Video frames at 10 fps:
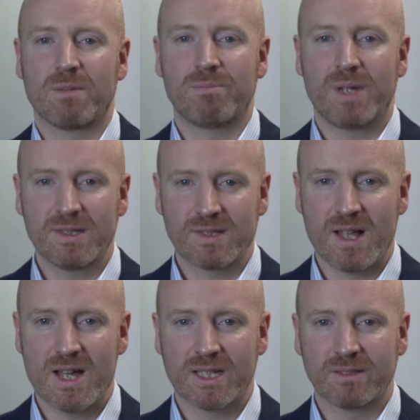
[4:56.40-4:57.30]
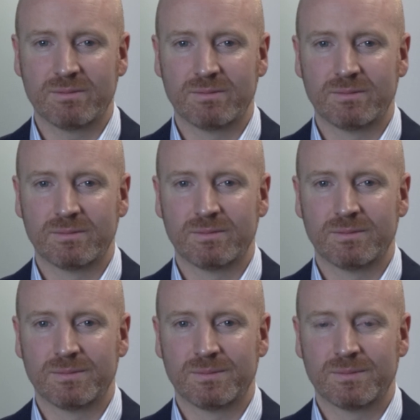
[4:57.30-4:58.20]
at baseline
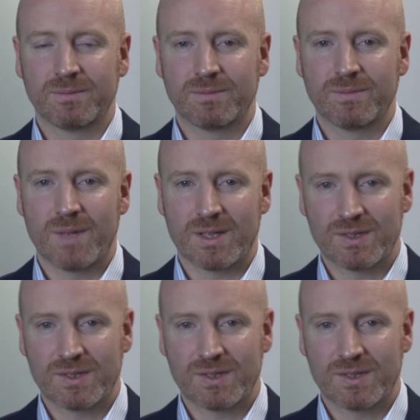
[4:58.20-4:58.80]
at